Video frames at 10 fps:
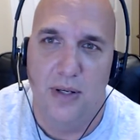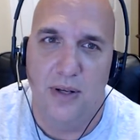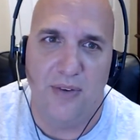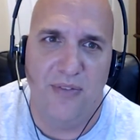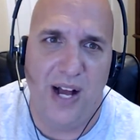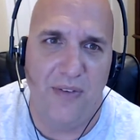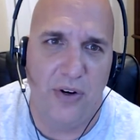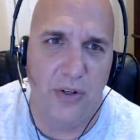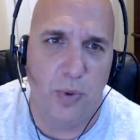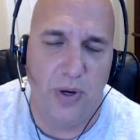like
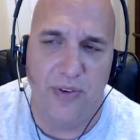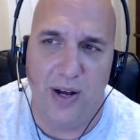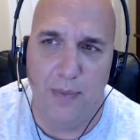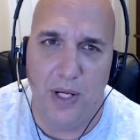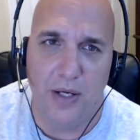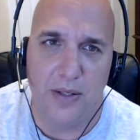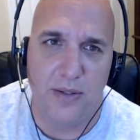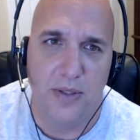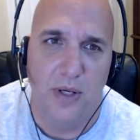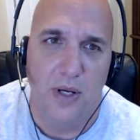525 bucks.